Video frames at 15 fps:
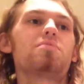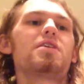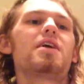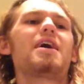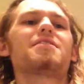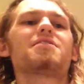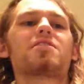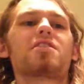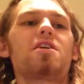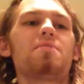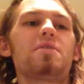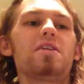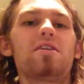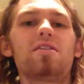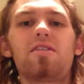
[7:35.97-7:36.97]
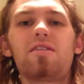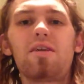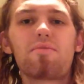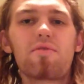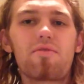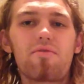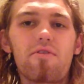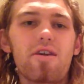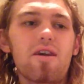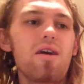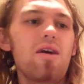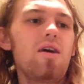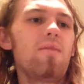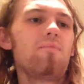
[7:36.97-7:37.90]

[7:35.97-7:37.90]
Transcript: But it had to come in the number 3